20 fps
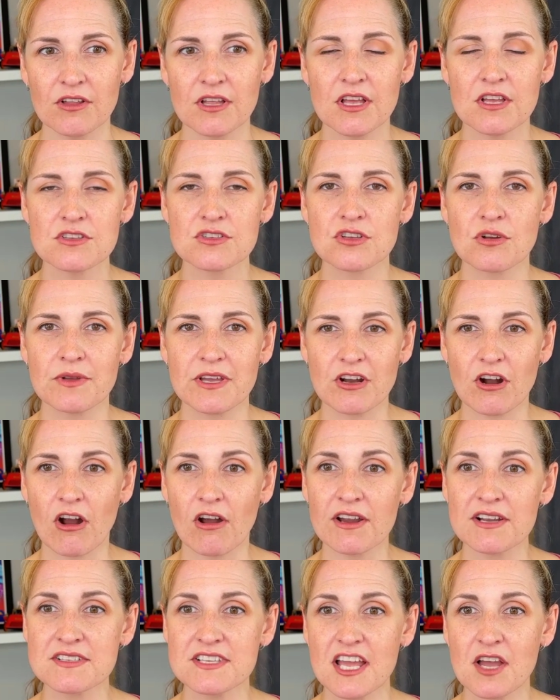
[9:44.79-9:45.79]
So in our
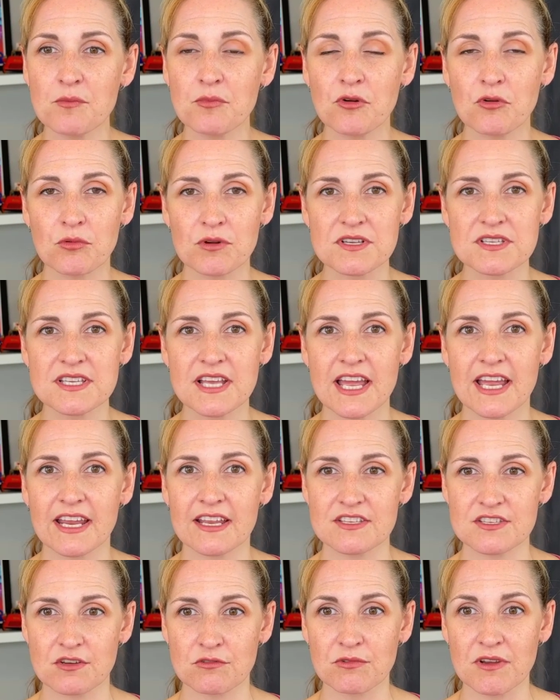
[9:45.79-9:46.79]
example, we're saying it's
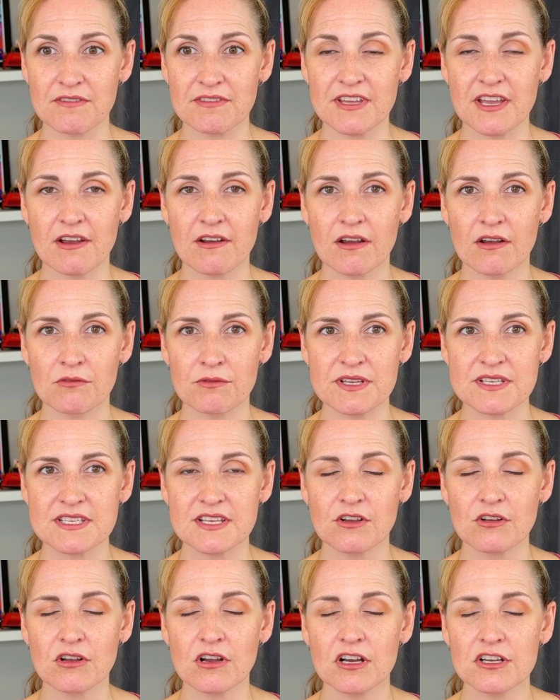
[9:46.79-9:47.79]
a Riviera resale
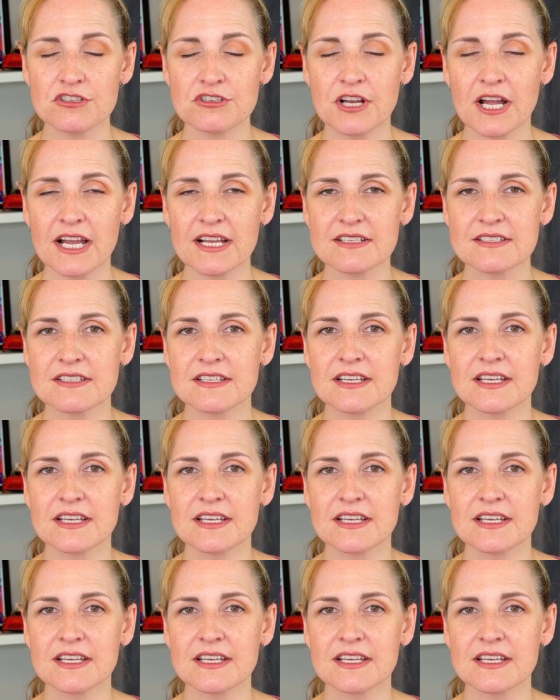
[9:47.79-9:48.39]
contract.